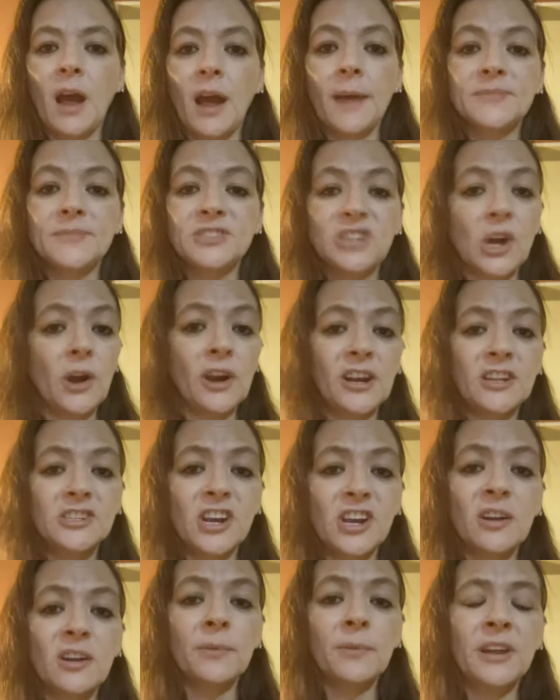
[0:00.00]
I'm sorry,
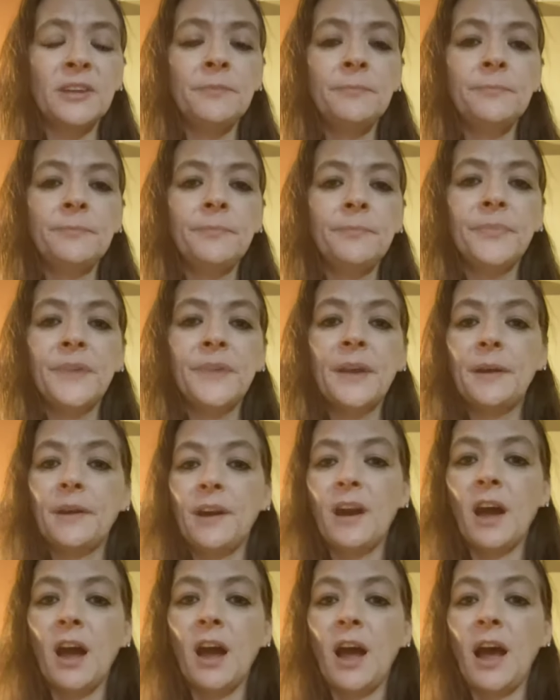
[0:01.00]
gentlemen.
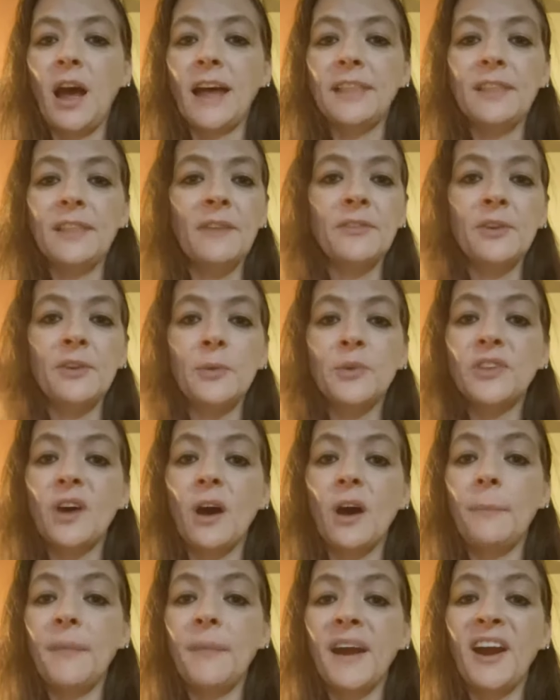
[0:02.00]
I love you with
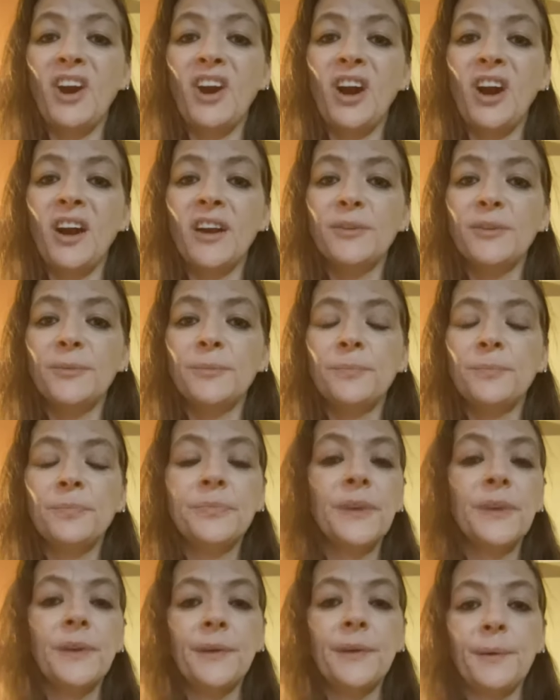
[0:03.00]
all my heart,
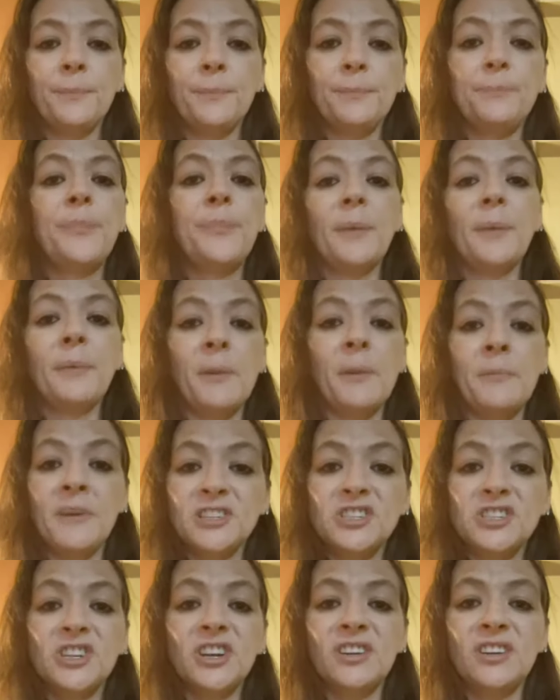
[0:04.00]
but my
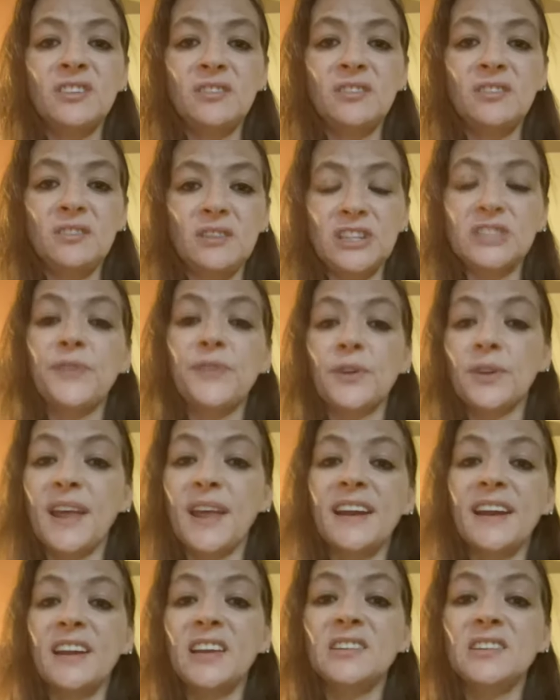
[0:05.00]
mission is for
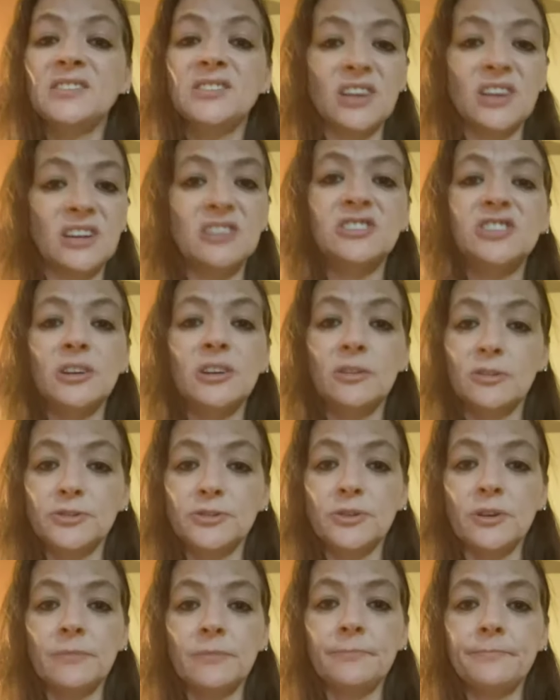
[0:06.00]
ladies and
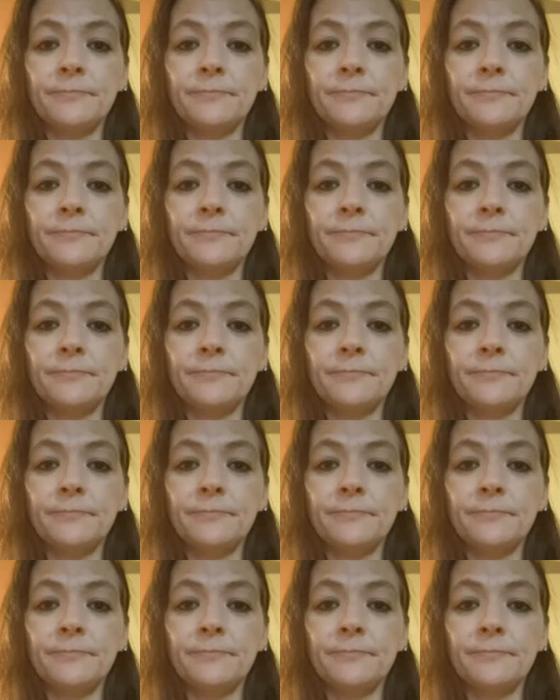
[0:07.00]
children.